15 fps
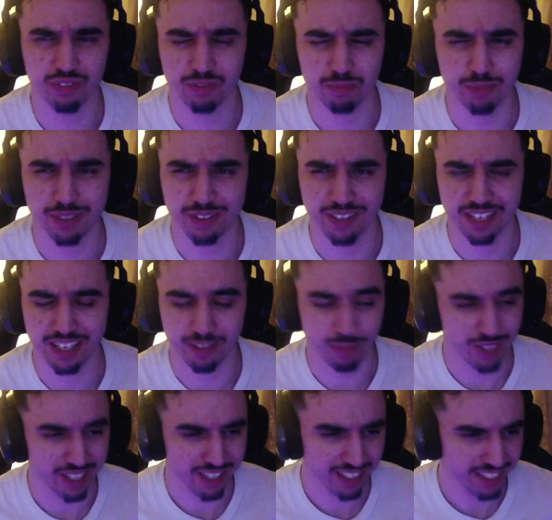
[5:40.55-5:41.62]
Bro,
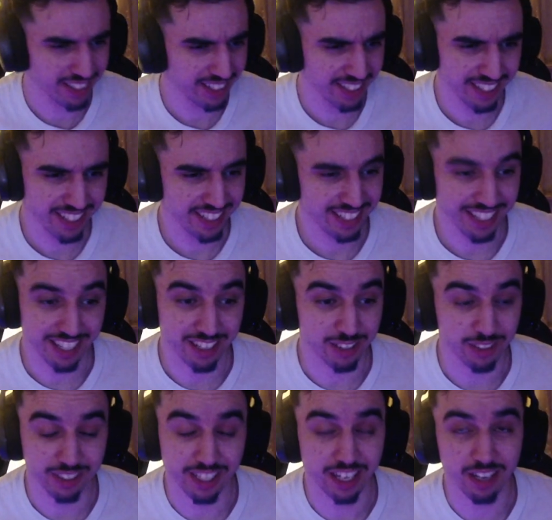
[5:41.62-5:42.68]
what?
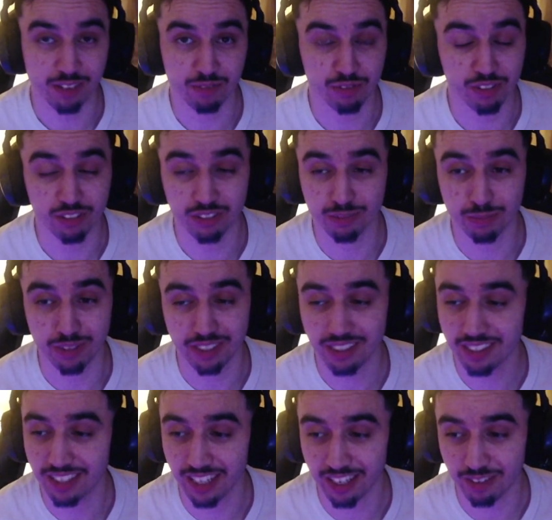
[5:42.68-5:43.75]
That confuses me.
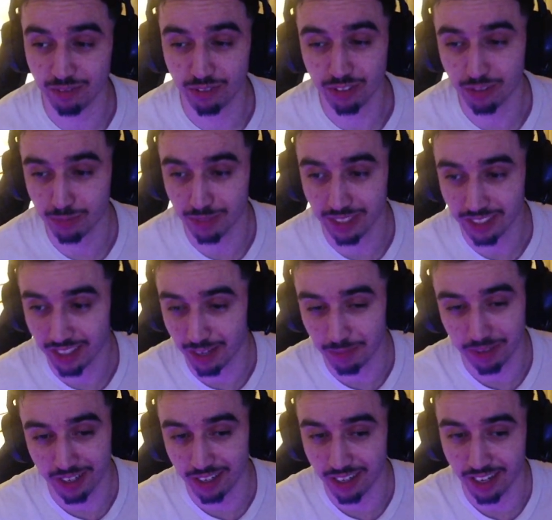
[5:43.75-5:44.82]
That confuses me. I'm
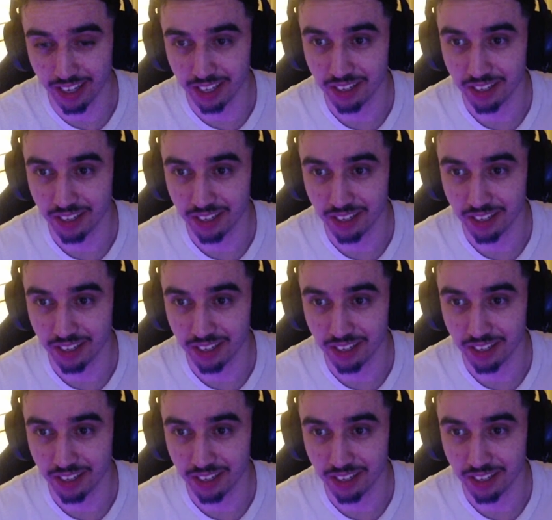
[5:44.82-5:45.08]
not going to lie.